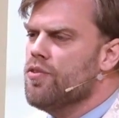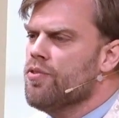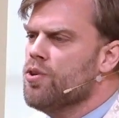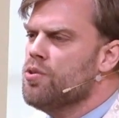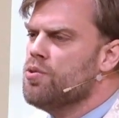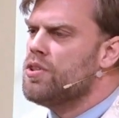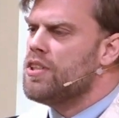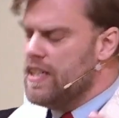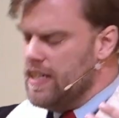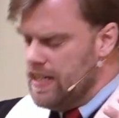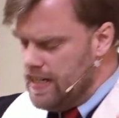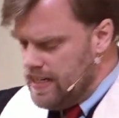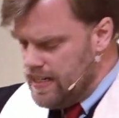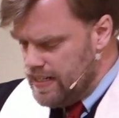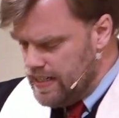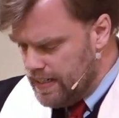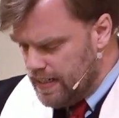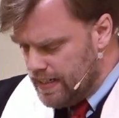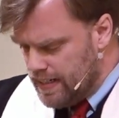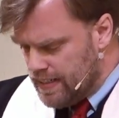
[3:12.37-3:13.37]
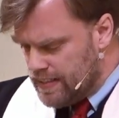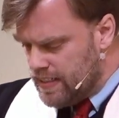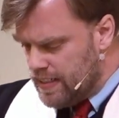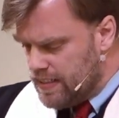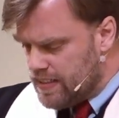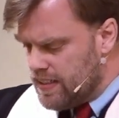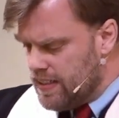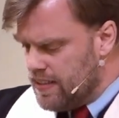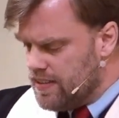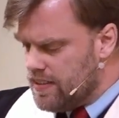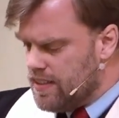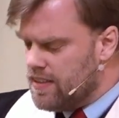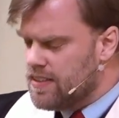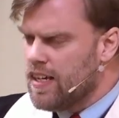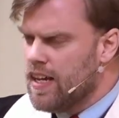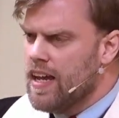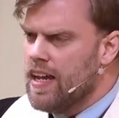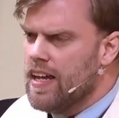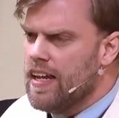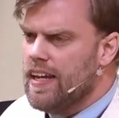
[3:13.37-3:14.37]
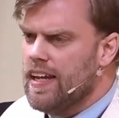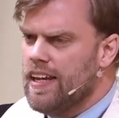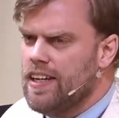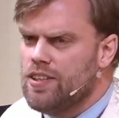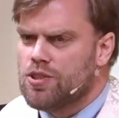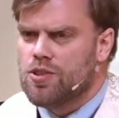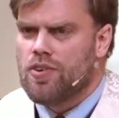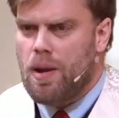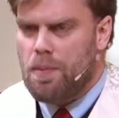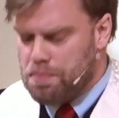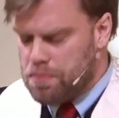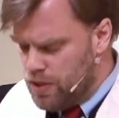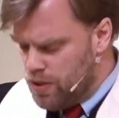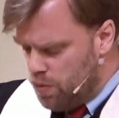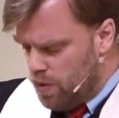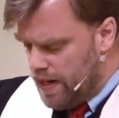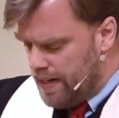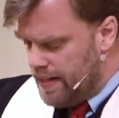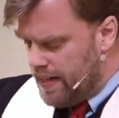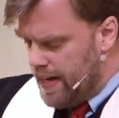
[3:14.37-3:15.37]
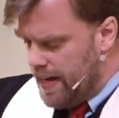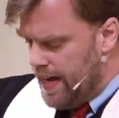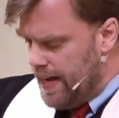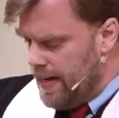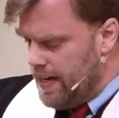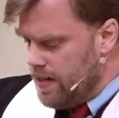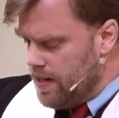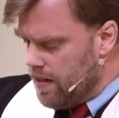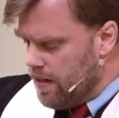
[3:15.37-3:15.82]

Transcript: routine existence is interrupted one day